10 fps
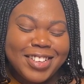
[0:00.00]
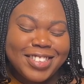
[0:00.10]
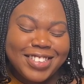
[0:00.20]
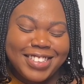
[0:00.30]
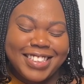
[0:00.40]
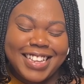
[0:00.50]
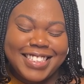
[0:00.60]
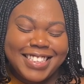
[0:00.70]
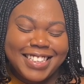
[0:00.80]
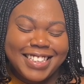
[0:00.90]
So
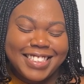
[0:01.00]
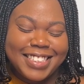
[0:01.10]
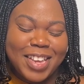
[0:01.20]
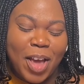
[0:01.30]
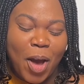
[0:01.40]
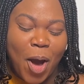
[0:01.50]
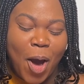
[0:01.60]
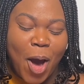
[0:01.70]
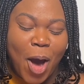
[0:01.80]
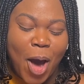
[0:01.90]
that's it.
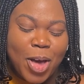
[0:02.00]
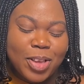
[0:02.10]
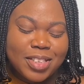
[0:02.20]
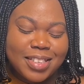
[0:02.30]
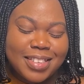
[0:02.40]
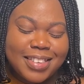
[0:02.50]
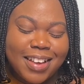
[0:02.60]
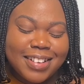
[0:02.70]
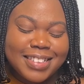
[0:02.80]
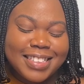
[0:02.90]

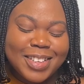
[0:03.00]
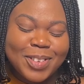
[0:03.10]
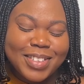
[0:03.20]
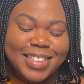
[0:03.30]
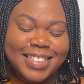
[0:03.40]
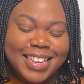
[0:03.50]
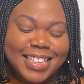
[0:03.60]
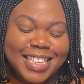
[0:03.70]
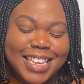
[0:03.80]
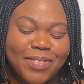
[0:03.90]
So the next question
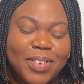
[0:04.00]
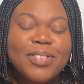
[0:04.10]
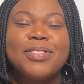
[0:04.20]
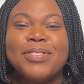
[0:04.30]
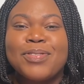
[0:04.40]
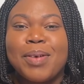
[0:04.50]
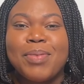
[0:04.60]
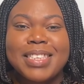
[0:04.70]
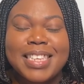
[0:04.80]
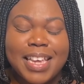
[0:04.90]
says, if you could describe
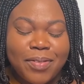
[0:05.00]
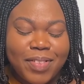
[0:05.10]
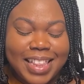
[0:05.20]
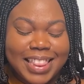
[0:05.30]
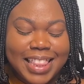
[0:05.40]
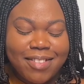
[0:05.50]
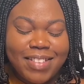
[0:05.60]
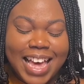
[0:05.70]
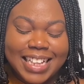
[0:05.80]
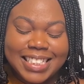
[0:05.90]
yourself in
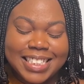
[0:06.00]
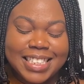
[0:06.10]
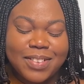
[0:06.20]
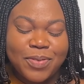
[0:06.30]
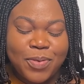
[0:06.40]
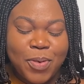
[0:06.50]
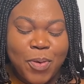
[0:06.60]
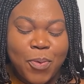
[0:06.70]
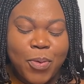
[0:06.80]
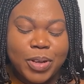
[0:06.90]
three adjectives,
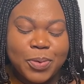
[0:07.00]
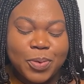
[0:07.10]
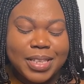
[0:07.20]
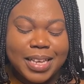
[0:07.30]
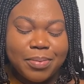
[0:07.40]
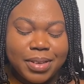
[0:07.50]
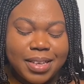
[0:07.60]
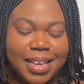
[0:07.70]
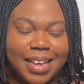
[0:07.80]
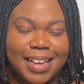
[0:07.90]
what would they
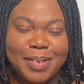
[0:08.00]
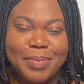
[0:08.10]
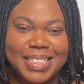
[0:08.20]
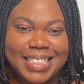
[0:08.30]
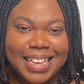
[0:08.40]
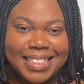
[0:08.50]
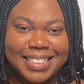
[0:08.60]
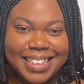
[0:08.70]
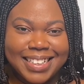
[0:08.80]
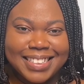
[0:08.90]
be? I am
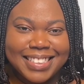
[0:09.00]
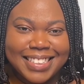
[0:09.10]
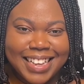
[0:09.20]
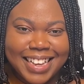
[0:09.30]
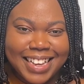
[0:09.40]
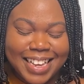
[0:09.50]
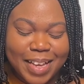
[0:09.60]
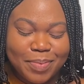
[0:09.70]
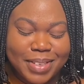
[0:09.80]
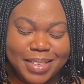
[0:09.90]
intelligent, I
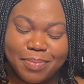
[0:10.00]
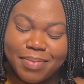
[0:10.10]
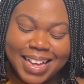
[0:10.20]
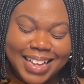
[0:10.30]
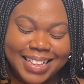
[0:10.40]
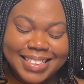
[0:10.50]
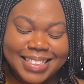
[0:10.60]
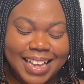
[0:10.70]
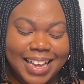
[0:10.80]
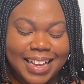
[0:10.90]
am smart,
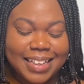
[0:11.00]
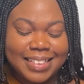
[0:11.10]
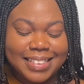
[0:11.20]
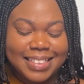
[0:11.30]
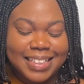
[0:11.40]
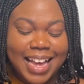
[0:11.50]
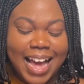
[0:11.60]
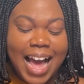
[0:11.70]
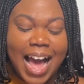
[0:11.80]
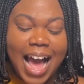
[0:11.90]
and
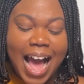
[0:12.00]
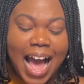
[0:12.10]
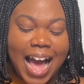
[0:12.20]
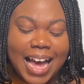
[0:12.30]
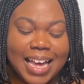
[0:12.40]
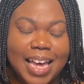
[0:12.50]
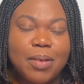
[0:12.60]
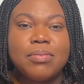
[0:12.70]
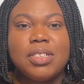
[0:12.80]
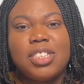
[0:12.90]
I
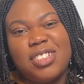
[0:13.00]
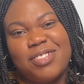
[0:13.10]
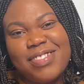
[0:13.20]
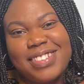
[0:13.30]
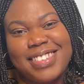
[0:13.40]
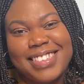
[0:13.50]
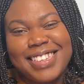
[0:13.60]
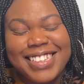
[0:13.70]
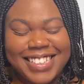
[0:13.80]
am generous.